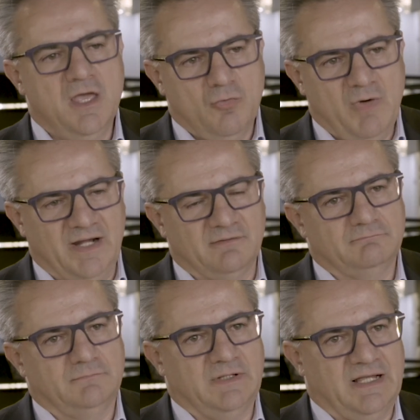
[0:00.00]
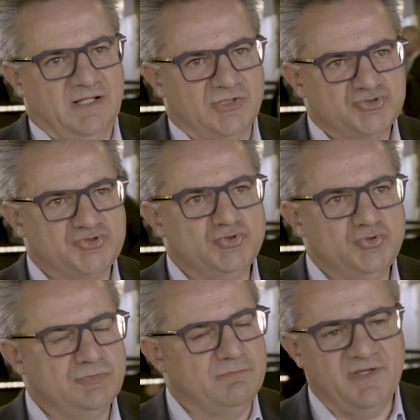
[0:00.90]
Well,
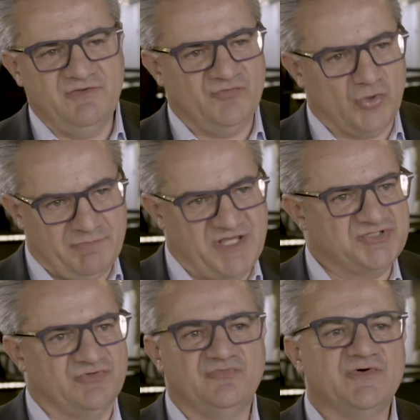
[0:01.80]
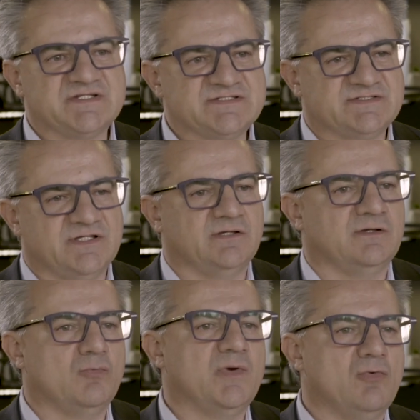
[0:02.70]
two information. First,
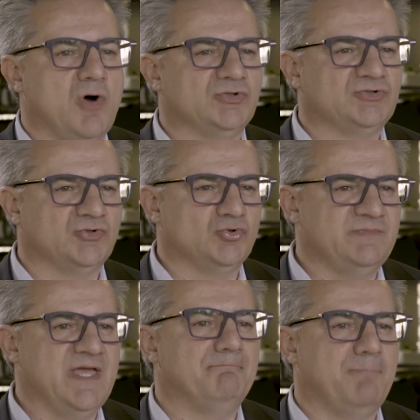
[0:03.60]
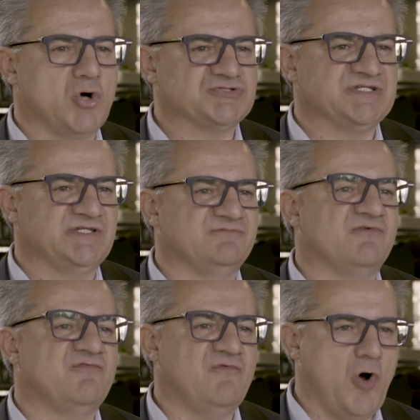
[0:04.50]
we want to be a
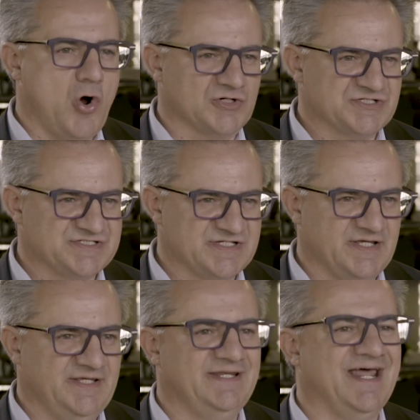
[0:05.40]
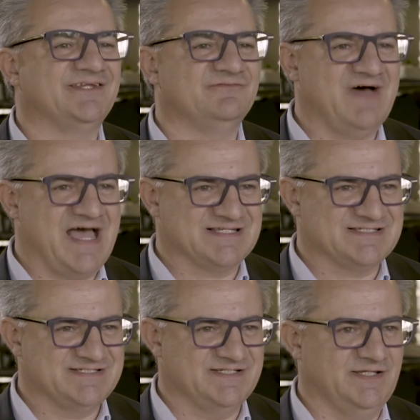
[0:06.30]
positive force in
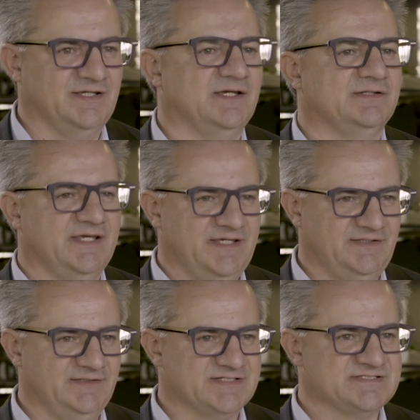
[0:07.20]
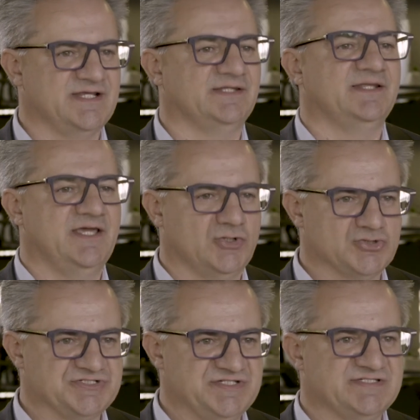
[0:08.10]
advancing the industry and the
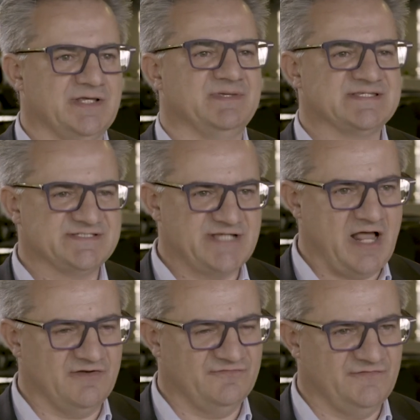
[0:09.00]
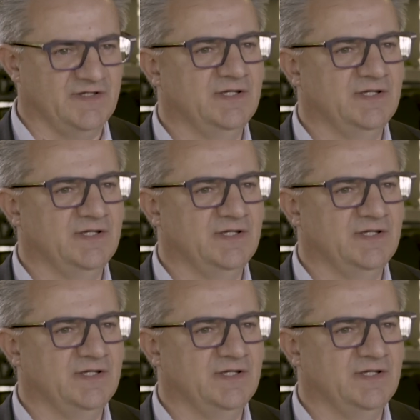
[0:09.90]
ecosystem itself